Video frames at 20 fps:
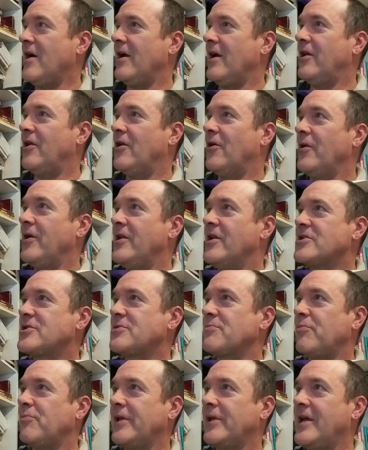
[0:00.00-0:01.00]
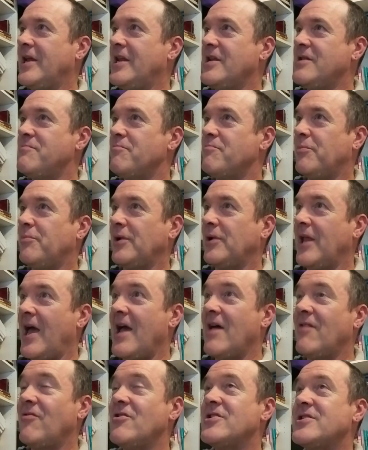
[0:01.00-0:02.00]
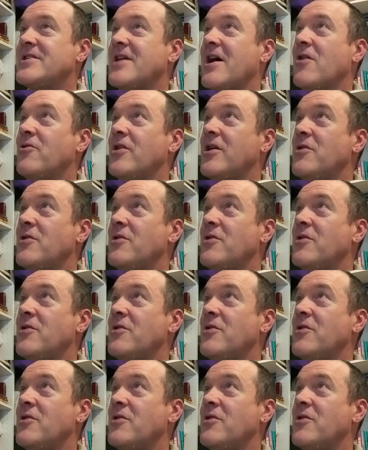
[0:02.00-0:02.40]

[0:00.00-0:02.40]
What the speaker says: you know, he didn't plan this out.